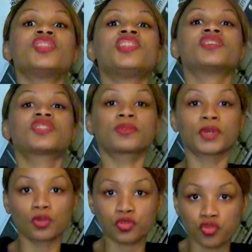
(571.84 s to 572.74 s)
the
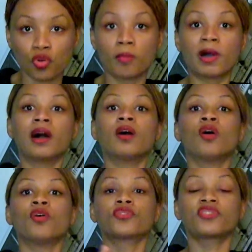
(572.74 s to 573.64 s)
historical trauma
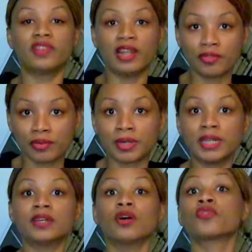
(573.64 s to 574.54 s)
of
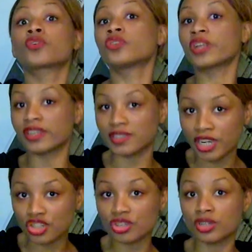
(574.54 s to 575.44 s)
slavery, of
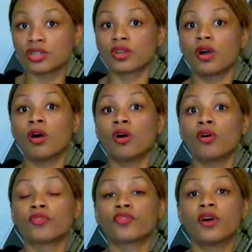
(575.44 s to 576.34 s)
colonization,
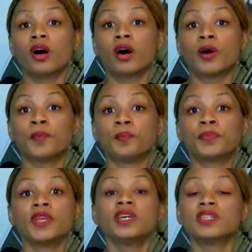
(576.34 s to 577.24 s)
of um,
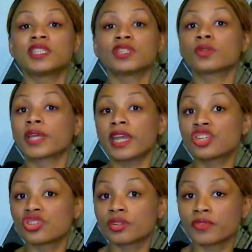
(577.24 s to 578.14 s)

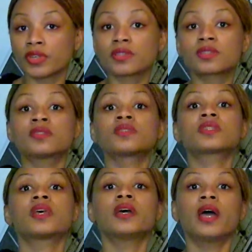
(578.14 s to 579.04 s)
dislocation, for instance,
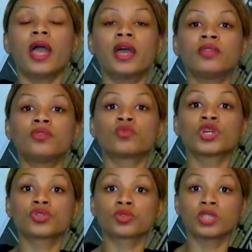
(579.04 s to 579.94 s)
and
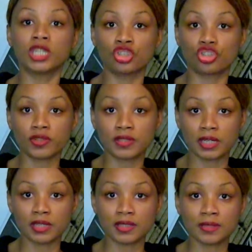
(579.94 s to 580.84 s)
racial
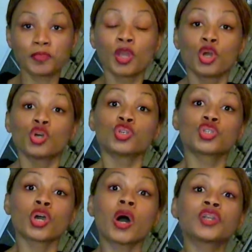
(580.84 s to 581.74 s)
injustice.
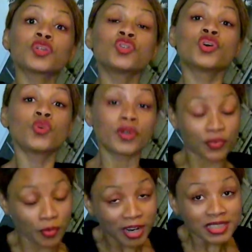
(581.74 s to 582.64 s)
So I don't know if
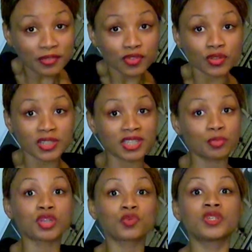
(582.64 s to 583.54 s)
you might have noticed,
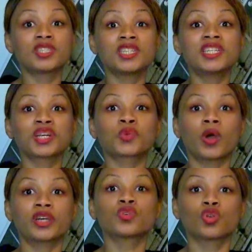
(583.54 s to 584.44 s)
but we see that
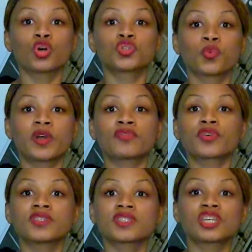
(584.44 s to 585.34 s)
quite a lot when, for
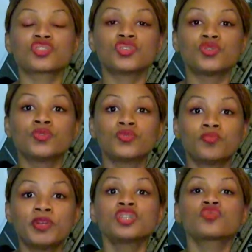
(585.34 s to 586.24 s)
instance, you've
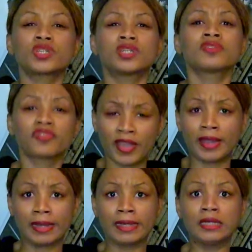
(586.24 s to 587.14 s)
been treated
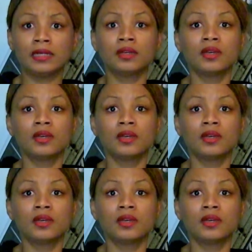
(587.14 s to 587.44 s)
unfairly.